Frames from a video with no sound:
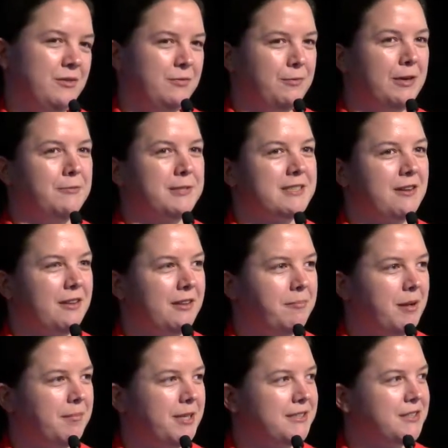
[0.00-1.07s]
when it was called the
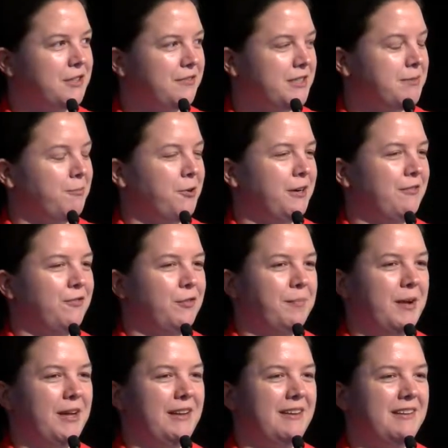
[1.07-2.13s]
Public Service Board in
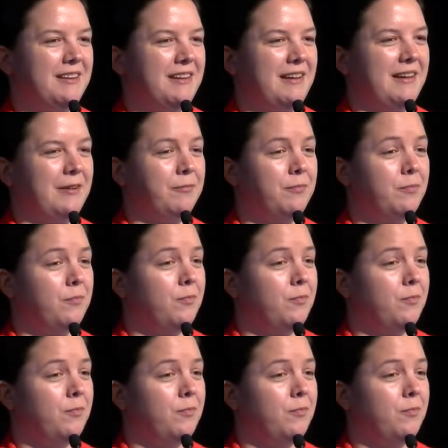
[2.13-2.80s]
Vermont, uh,